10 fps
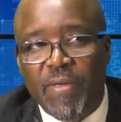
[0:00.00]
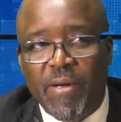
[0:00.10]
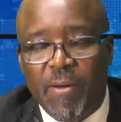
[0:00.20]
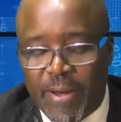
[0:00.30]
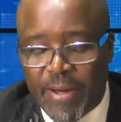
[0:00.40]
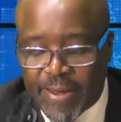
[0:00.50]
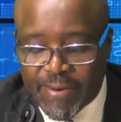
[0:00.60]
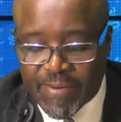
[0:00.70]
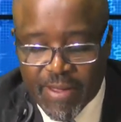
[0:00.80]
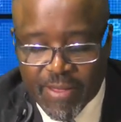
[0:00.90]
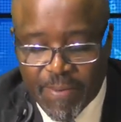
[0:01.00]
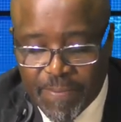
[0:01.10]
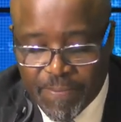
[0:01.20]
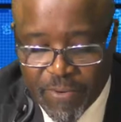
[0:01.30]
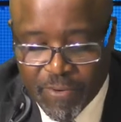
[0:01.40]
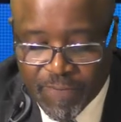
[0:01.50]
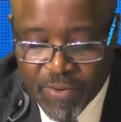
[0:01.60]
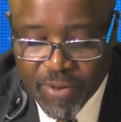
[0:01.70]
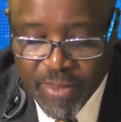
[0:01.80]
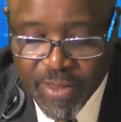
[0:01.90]
recommendations that they put
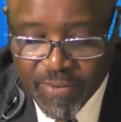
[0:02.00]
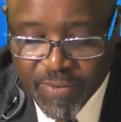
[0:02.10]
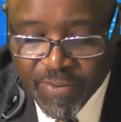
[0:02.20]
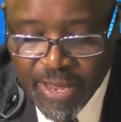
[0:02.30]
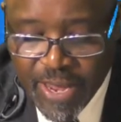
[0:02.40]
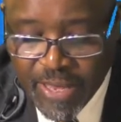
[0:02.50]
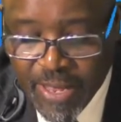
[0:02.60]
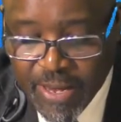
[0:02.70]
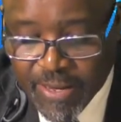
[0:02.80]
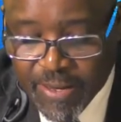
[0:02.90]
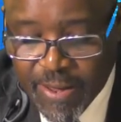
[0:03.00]
forth is to say that